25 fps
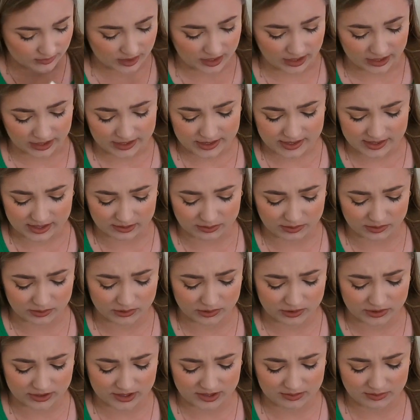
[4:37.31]
iced cinnamon
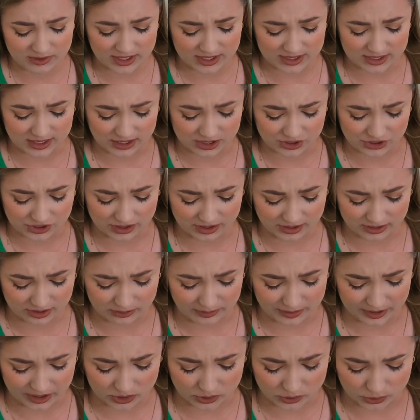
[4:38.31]
rolls to me is actually a
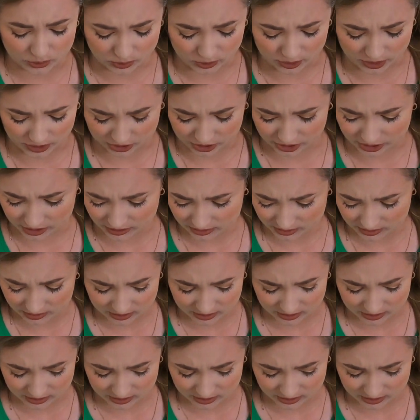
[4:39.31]
little bit cooler,